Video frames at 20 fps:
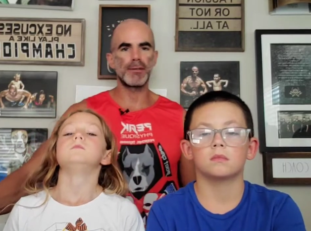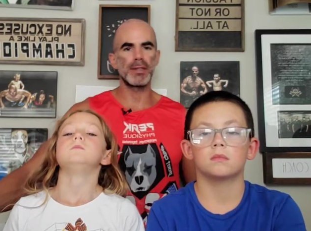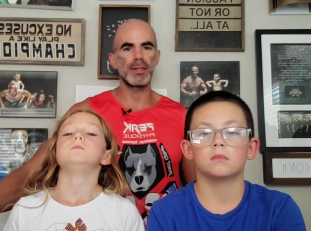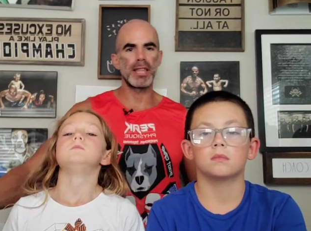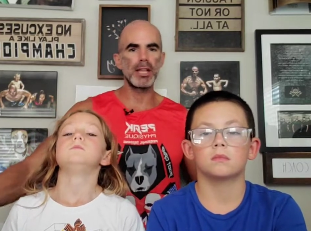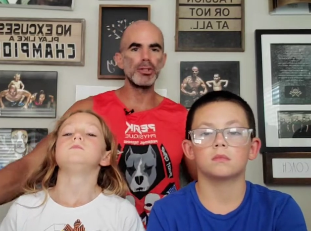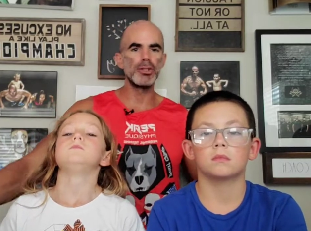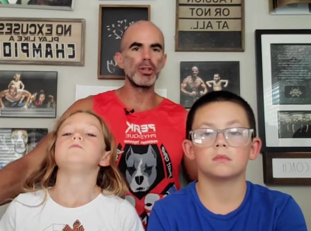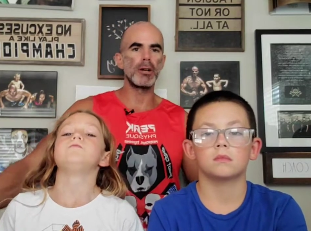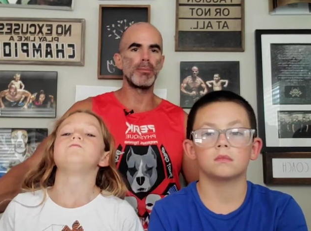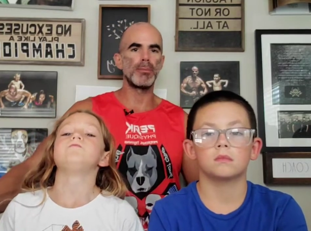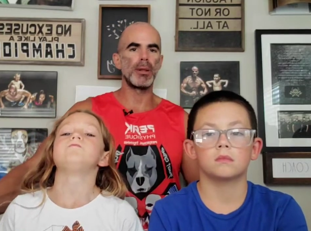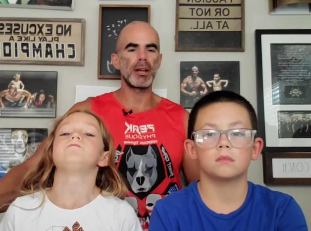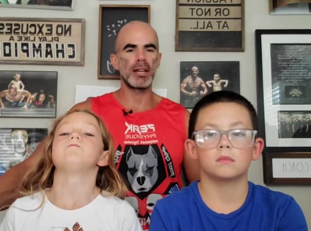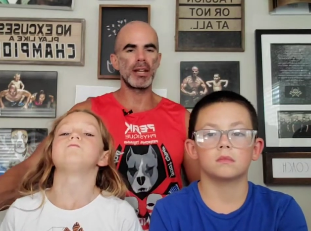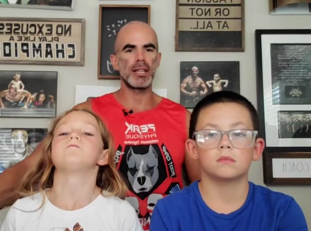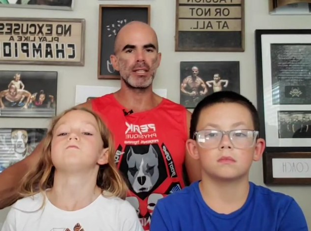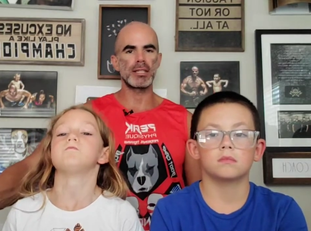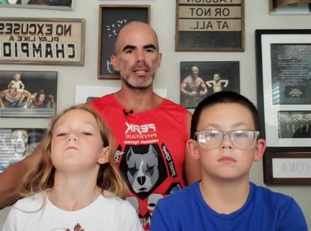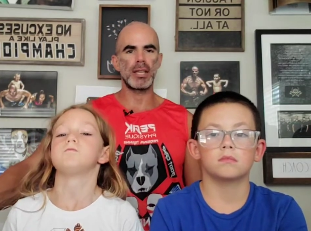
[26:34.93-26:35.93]
Speaker 1: things you could plug
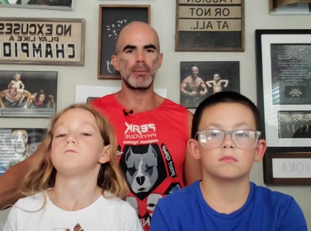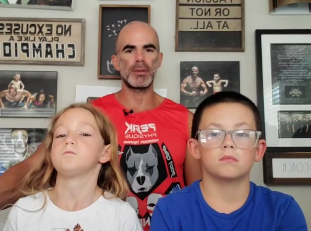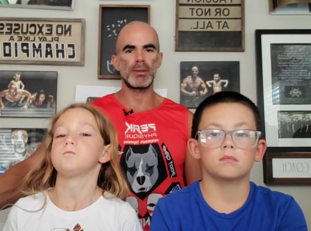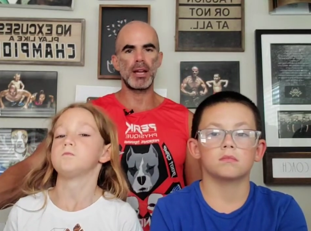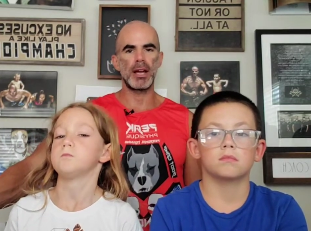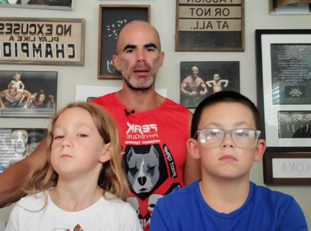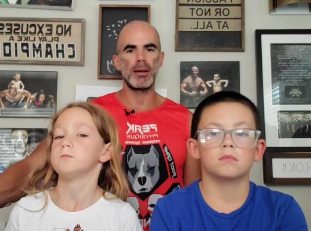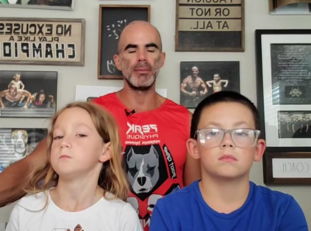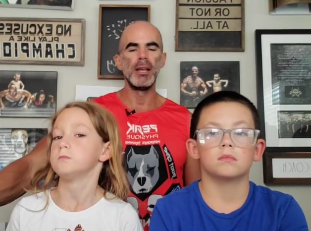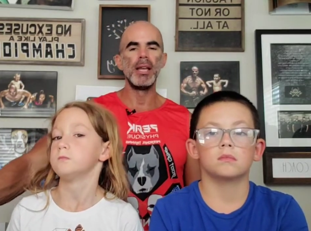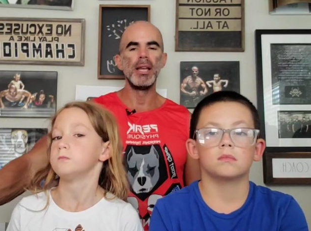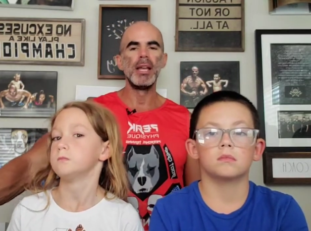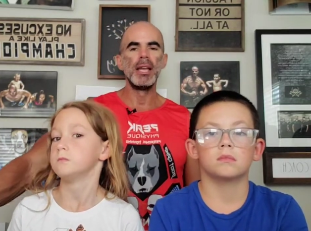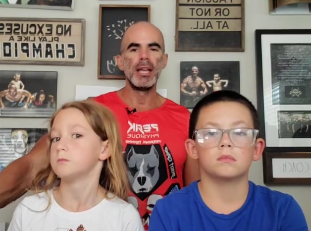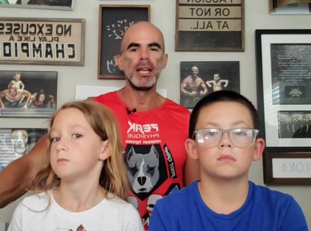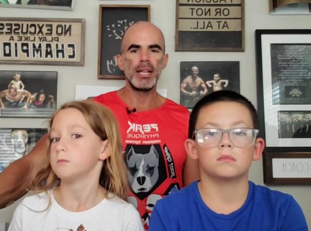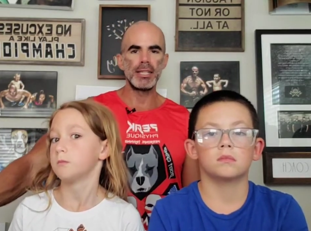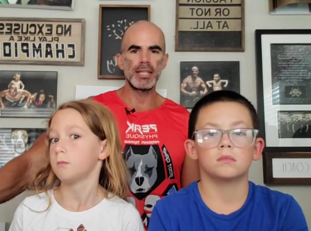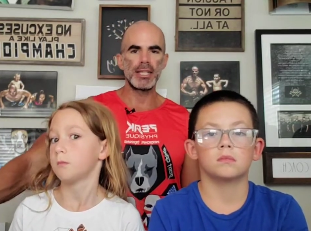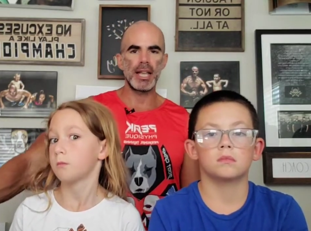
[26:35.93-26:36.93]
in at the same time
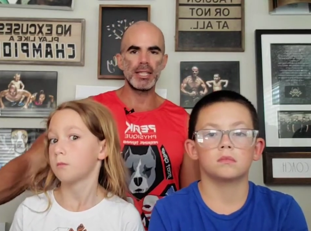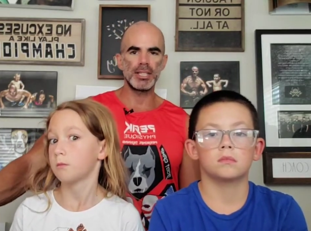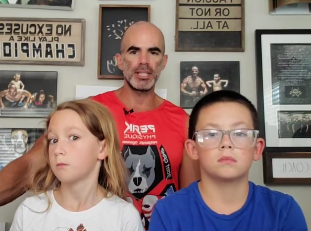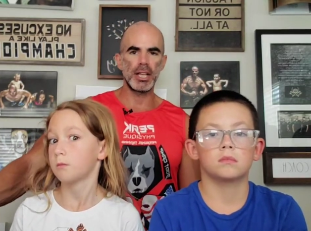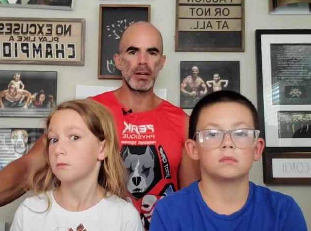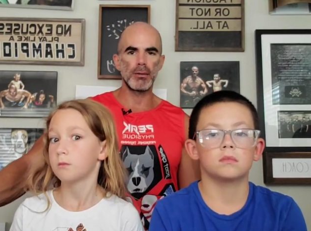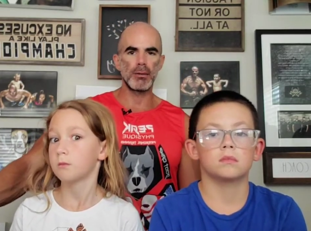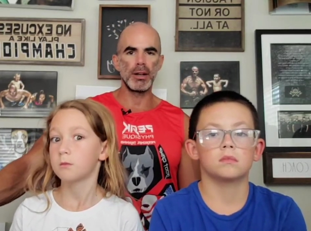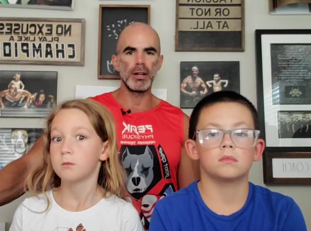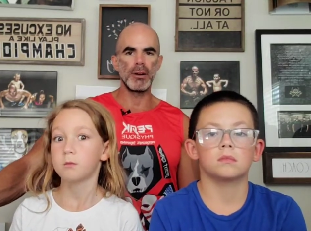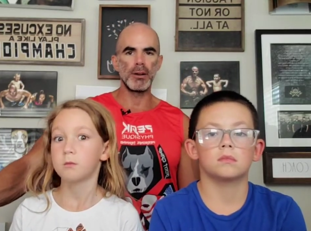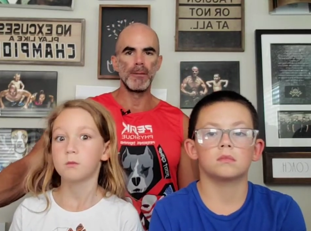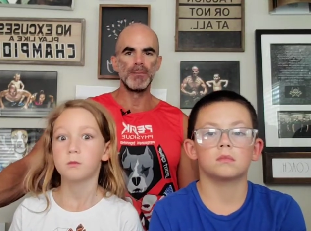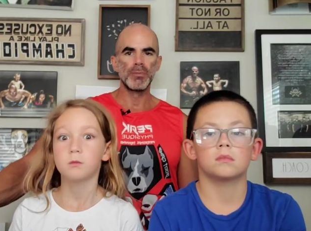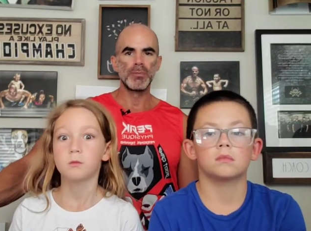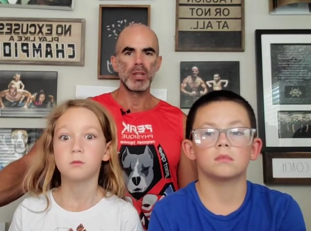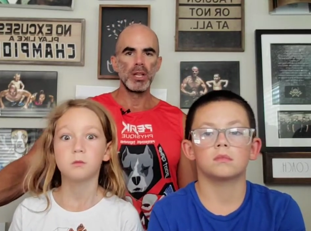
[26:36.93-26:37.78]
into that generator.